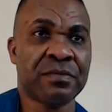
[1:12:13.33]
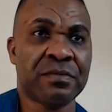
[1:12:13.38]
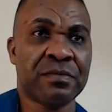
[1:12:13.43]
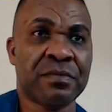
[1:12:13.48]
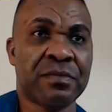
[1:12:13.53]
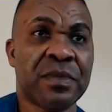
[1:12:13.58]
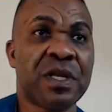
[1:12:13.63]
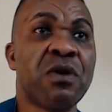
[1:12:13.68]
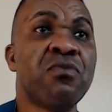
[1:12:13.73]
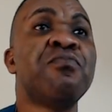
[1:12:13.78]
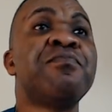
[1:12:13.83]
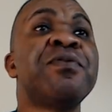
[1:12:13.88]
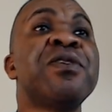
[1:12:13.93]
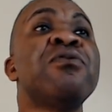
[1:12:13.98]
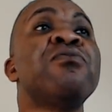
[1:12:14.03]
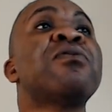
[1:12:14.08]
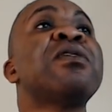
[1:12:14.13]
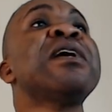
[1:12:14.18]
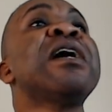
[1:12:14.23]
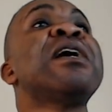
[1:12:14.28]
They will be
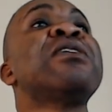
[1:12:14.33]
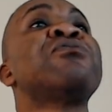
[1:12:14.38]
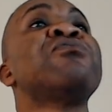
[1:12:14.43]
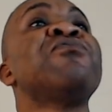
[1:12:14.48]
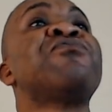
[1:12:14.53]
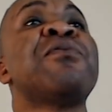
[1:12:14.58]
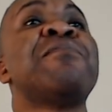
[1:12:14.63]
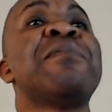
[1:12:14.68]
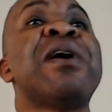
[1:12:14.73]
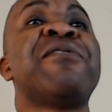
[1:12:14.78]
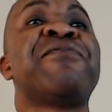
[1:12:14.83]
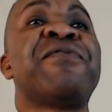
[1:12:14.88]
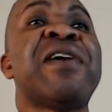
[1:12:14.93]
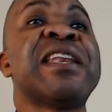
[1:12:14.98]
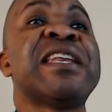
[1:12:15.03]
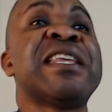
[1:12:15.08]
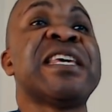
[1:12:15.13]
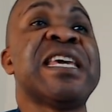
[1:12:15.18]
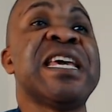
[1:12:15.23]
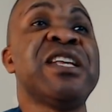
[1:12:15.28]
looking at you from afar
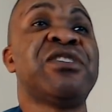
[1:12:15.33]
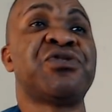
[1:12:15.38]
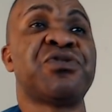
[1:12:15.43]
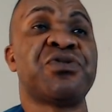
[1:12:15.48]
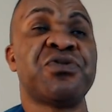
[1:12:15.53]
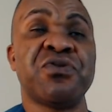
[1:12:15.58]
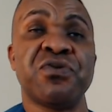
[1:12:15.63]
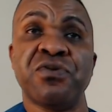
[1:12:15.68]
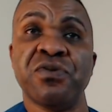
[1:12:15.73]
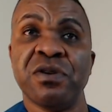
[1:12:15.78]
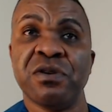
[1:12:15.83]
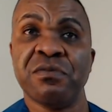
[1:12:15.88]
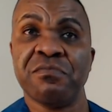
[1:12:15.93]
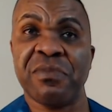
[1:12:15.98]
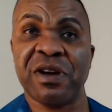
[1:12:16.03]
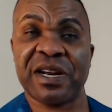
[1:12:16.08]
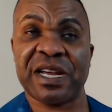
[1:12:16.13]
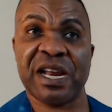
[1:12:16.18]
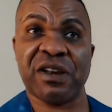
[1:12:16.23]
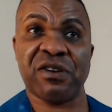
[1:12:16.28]
and hates you,
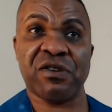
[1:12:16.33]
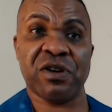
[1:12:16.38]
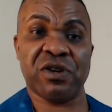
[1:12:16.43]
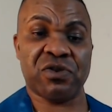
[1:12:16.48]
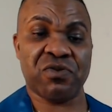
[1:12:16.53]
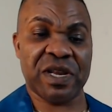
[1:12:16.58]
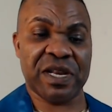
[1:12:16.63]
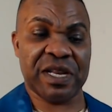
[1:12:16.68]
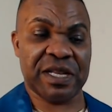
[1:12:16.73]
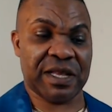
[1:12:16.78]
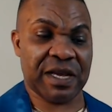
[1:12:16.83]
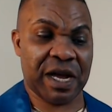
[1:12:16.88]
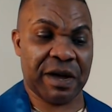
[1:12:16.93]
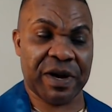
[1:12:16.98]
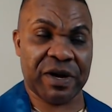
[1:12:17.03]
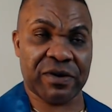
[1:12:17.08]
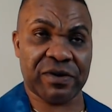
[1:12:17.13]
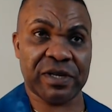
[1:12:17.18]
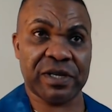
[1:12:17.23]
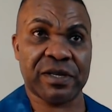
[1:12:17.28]
but cannot do anything
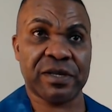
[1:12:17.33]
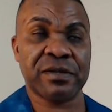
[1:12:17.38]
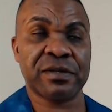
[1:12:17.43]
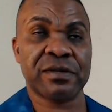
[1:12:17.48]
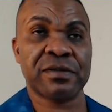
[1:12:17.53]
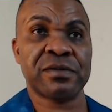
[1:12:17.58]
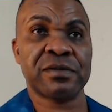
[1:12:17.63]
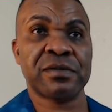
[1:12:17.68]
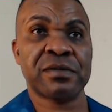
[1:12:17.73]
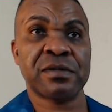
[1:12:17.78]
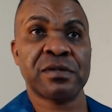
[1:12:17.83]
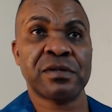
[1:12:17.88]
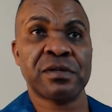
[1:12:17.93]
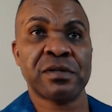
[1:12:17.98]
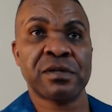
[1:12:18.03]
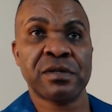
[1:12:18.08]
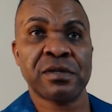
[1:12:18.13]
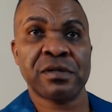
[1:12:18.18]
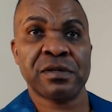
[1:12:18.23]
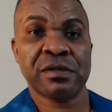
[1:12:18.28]
about it.
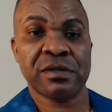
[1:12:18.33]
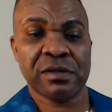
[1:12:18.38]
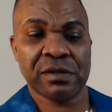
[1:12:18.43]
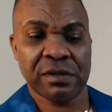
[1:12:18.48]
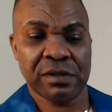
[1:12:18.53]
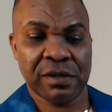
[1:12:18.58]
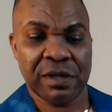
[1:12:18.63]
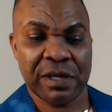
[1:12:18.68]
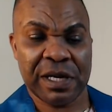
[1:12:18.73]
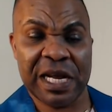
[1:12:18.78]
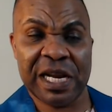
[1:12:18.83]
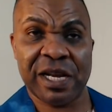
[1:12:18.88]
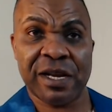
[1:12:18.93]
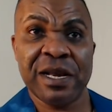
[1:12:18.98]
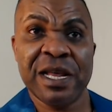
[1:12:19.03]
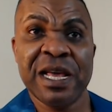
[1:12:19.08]
Let